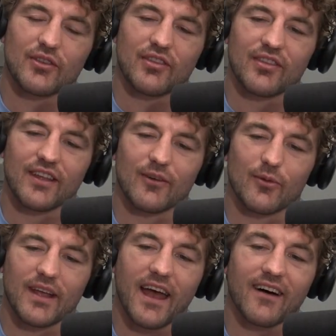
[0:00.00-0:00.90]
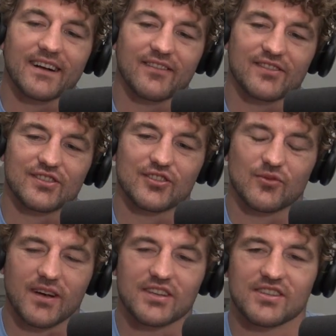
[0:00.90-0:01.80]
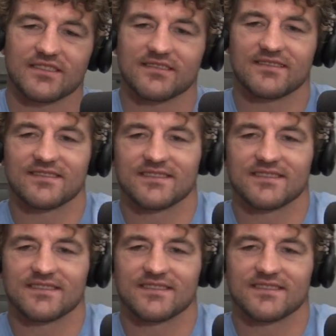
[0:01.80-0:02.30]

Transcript: with the reality of the situation.